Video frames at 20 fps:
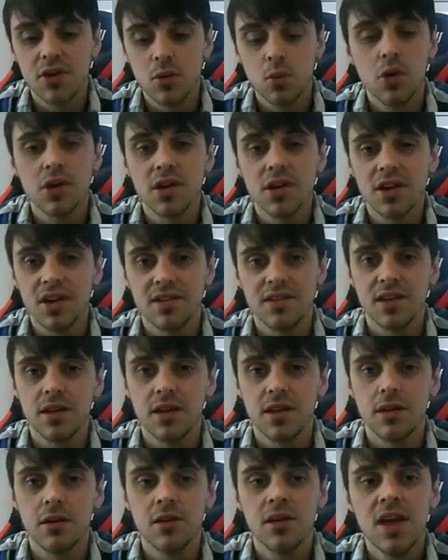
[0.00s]
want to
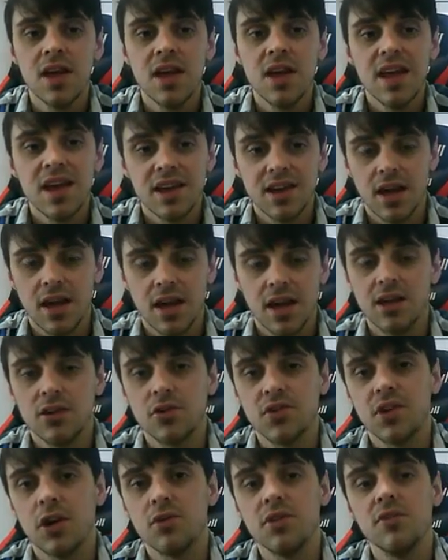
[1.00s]
consider getting
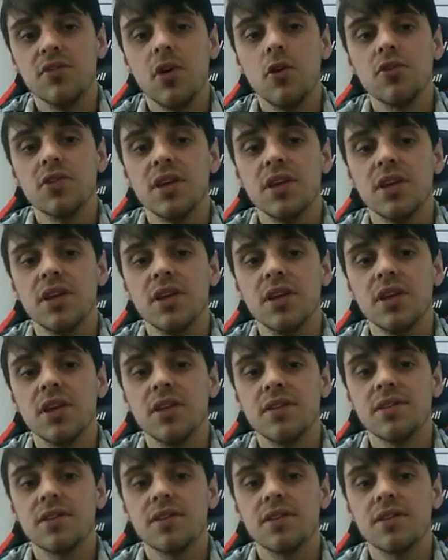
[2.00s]
yourselves involved in.